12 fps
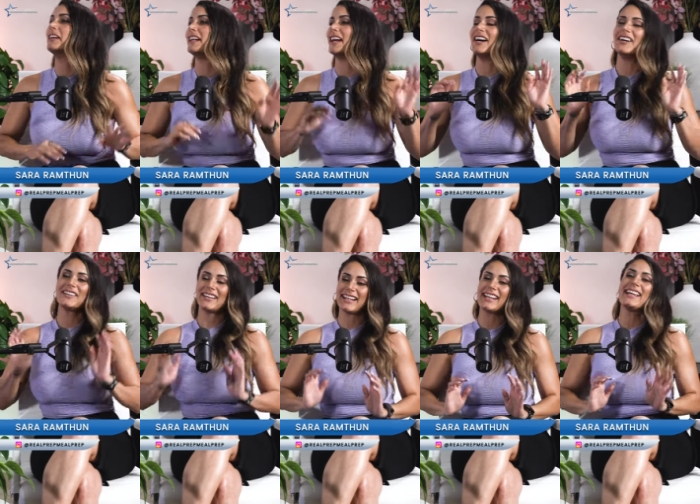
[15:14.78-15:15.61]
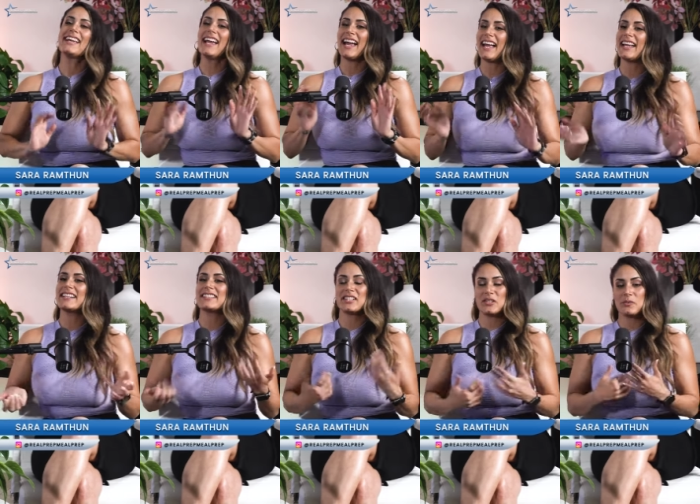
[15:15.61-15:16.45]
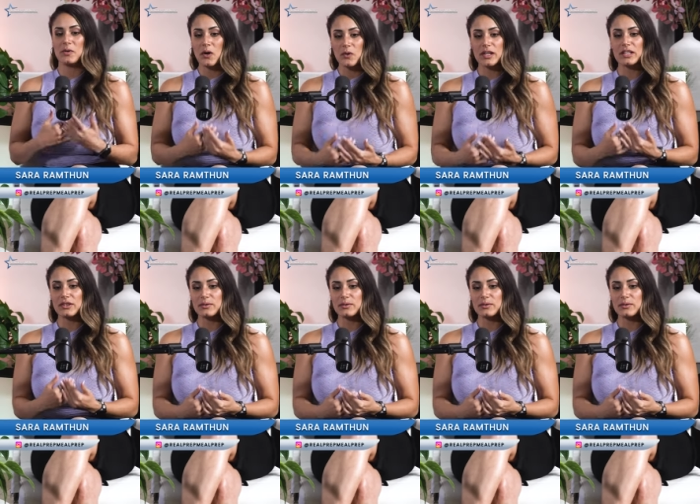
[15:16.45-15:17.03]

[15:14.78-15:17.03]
you know, like and so going